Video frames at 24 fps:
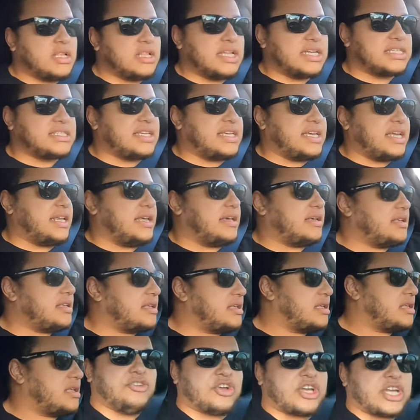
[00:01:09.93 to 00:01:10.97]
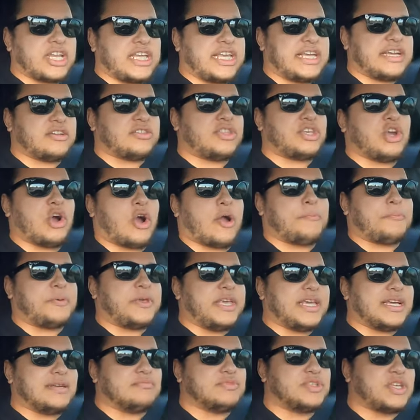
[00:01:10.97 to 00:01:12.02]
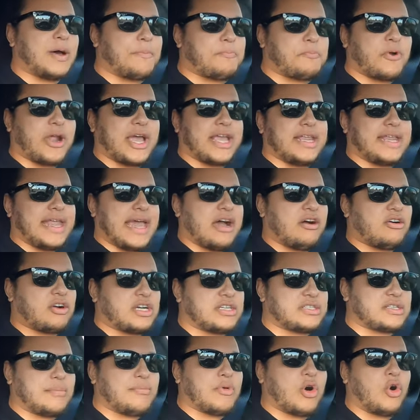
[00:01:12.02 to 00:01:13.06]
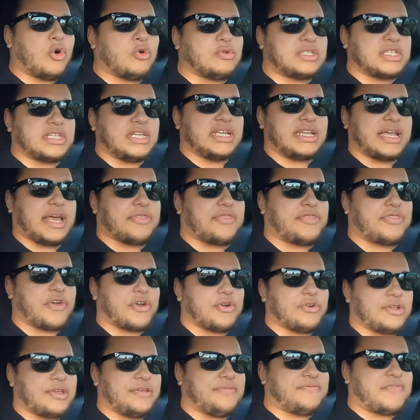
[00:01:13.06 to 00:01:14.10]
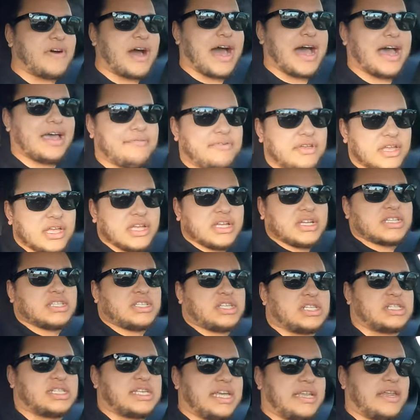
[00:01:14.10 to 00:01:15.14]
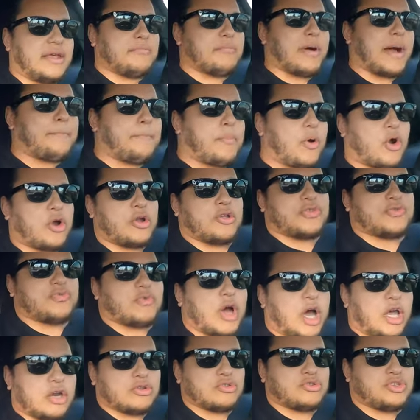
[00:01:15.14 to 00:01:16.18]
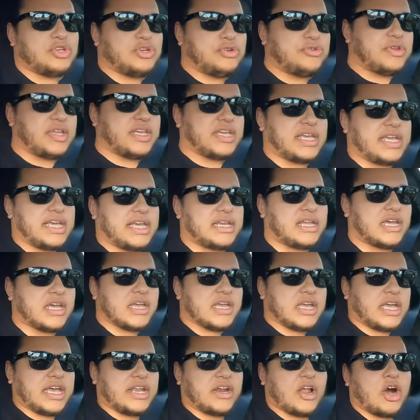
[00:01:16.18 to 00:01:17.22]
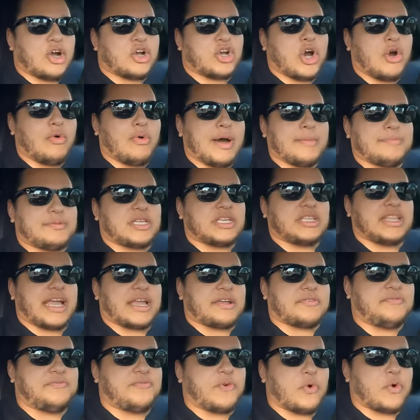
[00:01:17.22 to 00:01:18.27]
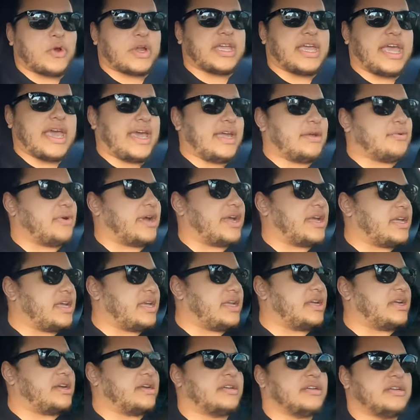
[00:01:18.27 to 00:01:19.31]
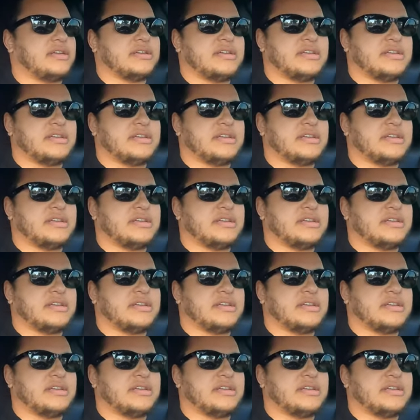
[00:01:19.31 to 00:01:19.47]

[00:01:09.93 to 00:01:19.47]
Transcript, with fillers: Let's get it. You can hear the R P Ms up right now because I'm holding it at thirty-five, just getting my part throttle tuning in, and I'll go up to like four K right here.